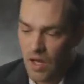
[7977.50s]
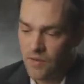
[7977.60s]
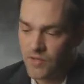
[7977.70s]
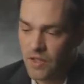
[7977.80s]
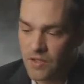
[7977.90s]

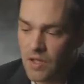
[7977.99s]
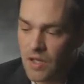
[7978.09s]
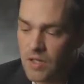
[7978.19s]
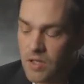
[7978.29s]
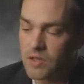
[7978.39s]
I've done
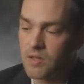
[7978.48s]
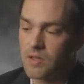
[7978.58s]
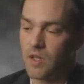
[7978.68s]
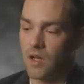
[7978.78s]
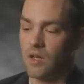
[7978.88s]

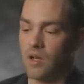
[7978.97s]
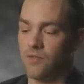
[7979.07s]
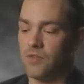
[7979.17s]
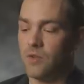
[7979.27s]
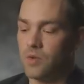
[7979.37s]
a
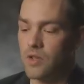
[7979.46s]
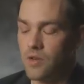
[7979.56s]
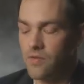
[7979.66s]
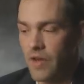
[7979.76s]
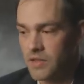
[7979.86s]
few of the
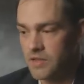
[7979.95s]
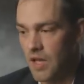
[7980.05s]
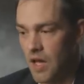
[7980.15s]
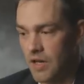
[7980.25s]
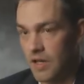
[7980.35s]
events
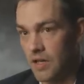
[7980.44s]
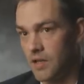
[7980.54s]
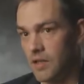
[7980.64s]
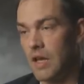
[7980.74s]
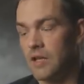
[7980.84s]
out of
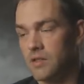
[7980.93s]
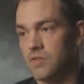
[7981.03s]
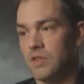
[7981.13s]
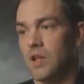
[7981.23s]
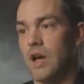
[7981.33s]

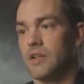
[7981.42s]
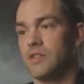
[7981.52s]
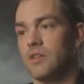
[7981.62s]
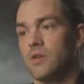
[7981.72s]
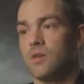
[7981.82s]
Gainesville
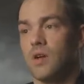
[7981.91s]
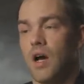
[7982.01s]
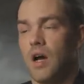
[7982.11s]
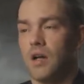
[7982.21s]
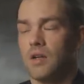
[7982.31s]
last year.
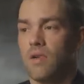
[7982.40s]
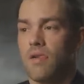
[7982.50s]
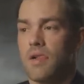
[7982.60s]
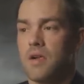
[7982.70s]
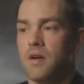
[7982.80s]

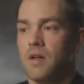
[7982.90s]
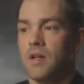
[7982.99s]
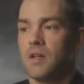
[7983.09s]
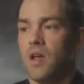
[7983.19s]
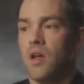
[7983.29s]

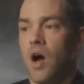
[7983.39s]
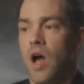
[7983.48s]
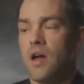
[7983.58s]
And I